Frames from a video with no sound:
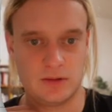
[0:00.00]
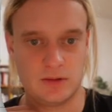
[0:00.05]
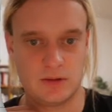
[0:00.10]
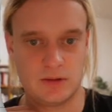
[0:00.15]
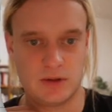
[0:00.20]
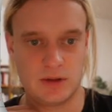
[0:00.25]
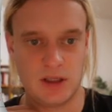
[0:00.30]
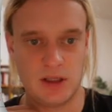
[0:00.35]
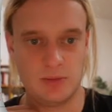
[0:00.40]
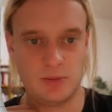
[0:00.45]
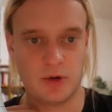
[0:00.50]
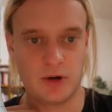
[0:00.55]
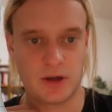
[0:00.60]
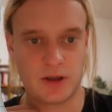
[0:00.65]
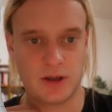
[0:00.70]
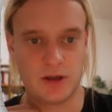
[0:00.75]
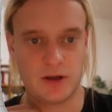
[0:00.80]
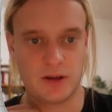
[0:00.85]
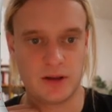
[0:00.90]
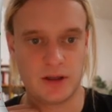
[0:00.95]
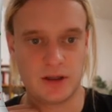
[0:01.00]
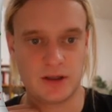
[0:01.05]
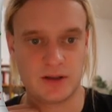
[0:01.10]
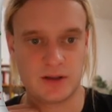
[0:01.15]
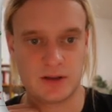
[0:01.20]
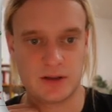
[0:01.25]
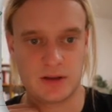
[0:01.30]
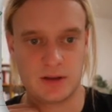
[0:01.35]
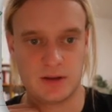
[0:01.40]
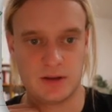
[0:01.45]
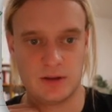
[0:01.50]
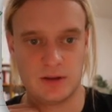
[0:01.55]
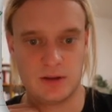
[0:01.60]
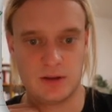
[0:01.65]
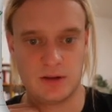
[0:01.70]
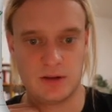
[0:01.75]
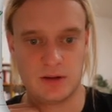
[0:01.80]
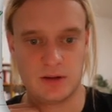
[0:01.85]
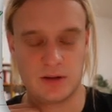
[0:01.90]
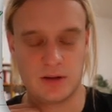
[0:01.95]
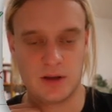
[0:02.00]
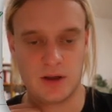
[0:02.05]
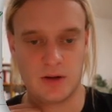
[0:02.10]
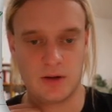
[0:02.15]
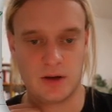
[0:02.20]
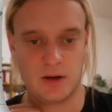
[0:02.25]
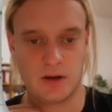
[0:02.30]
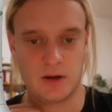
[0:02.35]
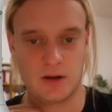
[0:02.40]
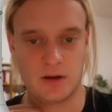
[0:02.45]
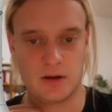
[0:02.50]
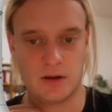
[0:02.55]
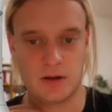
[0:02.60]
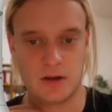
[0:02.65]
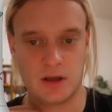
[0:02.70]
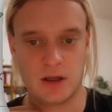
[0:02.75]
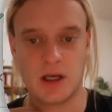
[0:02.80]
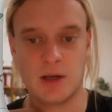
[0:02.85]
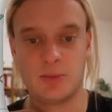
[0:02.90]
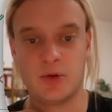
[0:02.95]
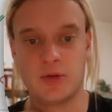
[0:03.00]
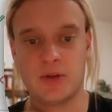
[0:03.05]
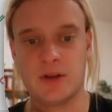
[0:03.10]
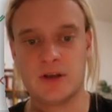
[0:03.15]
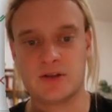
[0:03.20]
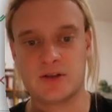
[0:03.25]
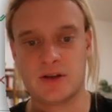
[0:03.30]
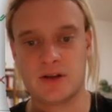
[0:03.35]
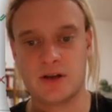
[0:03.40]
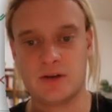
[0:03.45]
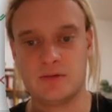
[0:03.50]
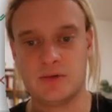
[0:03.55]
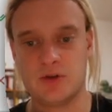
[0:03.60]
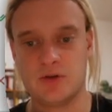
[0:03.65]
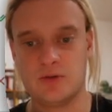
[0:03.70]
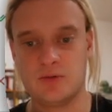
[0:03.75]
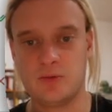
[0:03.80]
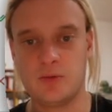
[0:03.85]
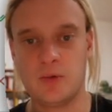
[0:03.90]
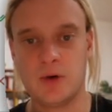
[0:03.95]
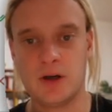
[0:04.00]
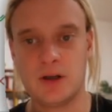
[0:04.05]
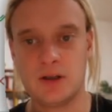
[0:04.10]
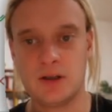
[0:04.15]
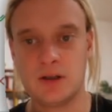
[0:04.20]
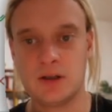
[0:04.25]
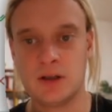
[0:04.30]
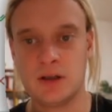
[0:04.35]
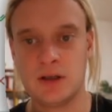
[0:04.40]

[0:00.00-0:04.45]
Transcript: keep working on this, there are a couple things that I would do. One